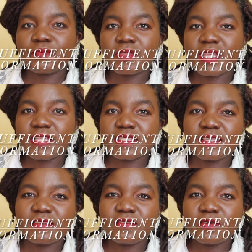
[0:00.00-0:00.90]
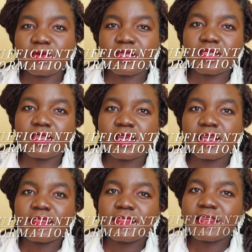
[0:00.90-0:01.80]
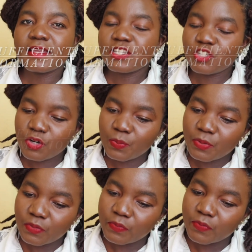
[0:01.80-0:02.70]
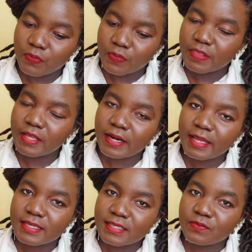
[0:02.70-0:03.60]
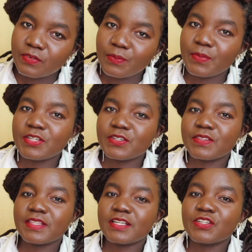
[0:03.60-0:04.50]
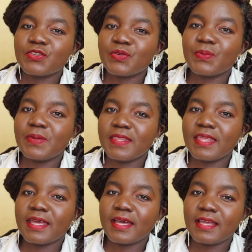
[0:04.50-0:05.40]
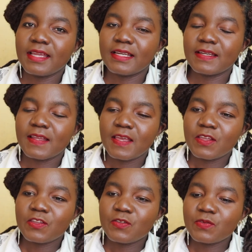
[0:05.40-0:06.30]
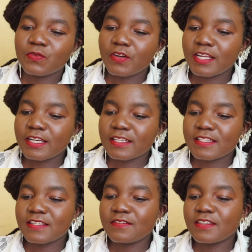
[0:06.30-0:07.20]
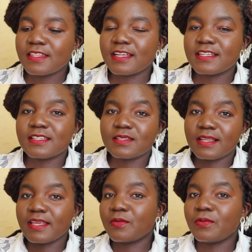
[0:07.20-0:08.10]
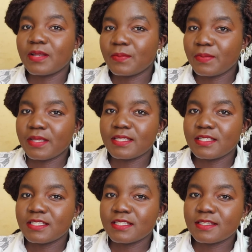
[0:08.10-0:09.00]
their CV with, they chop off the right information that should be there, and you find a CV that is like 1 page,